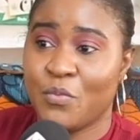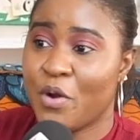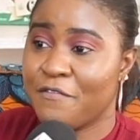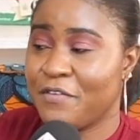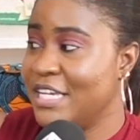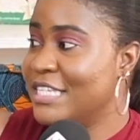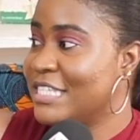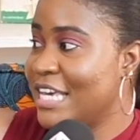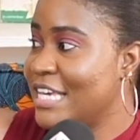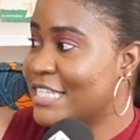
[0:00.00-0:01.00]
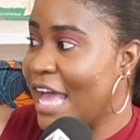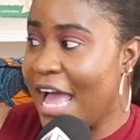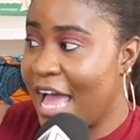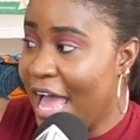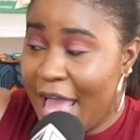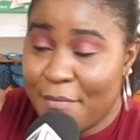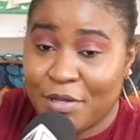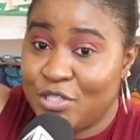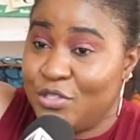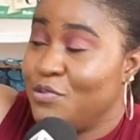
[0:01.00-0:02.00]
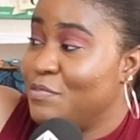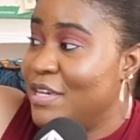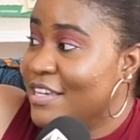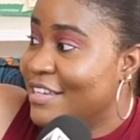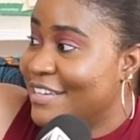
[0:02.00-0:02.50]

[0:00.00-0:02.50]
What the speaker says: to work for his case. I'm assuming